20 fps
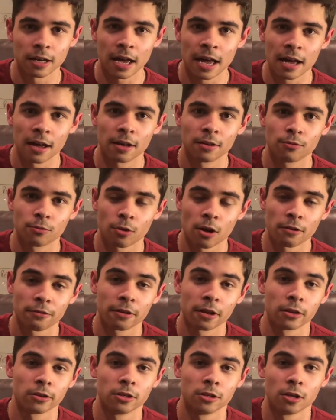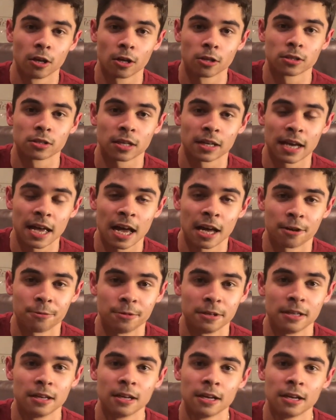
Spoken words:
at Rafael Nadal's Academy.